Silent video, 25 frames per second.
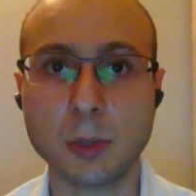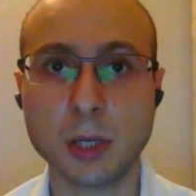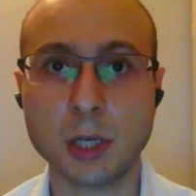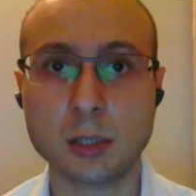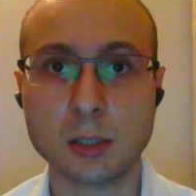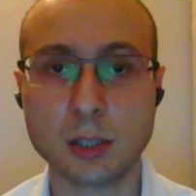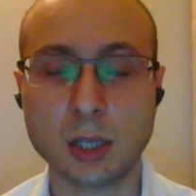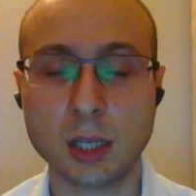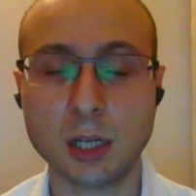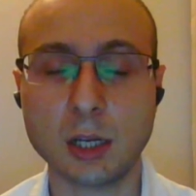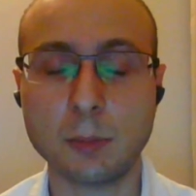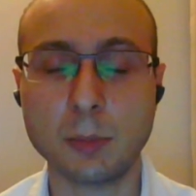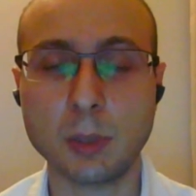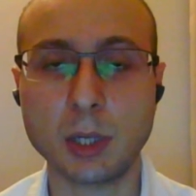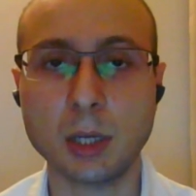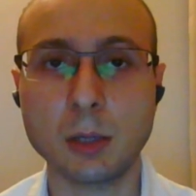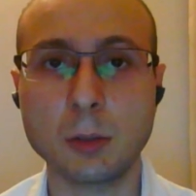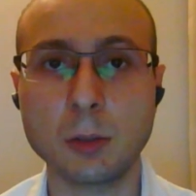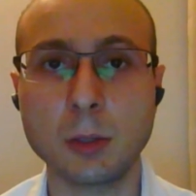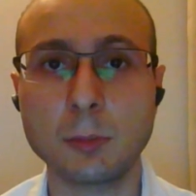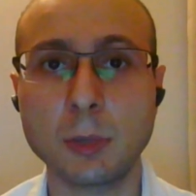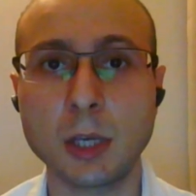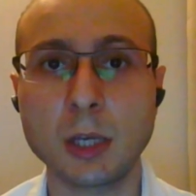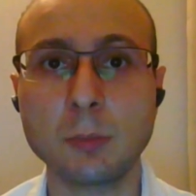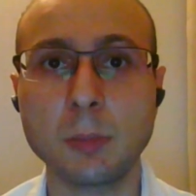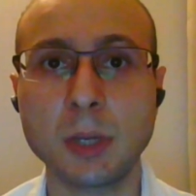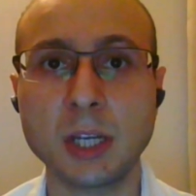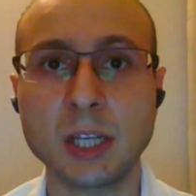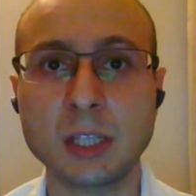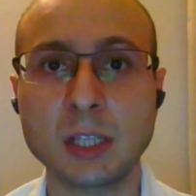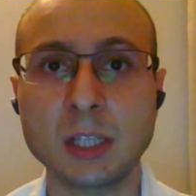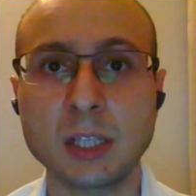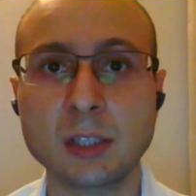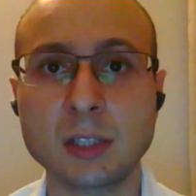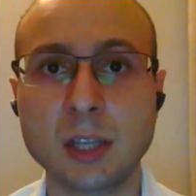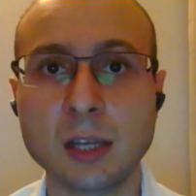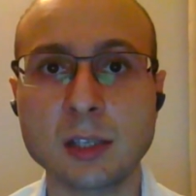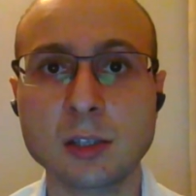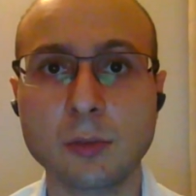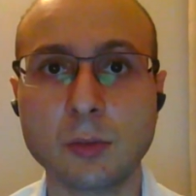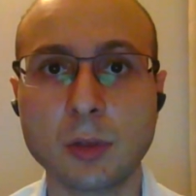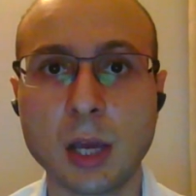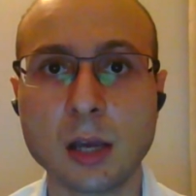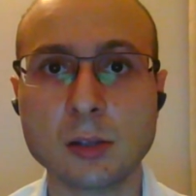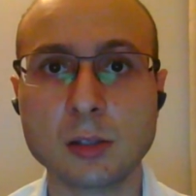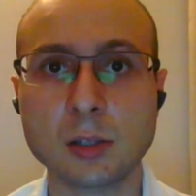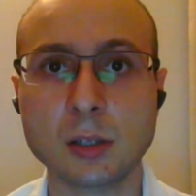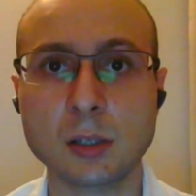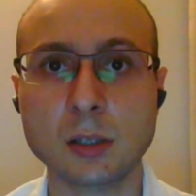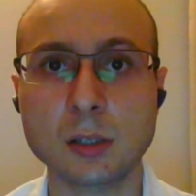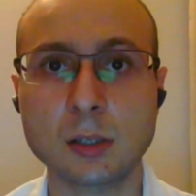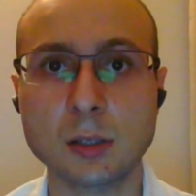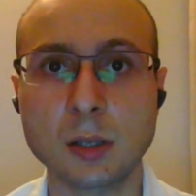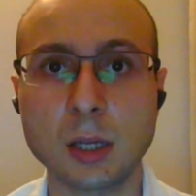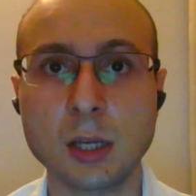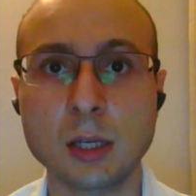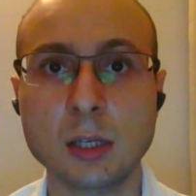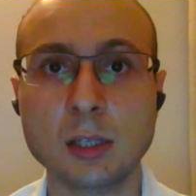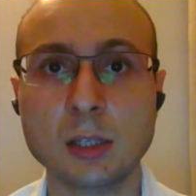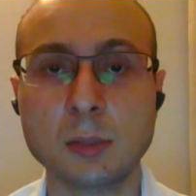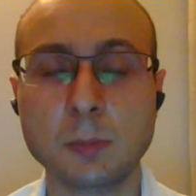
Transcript: If it's going to be in, in many tens of thousands.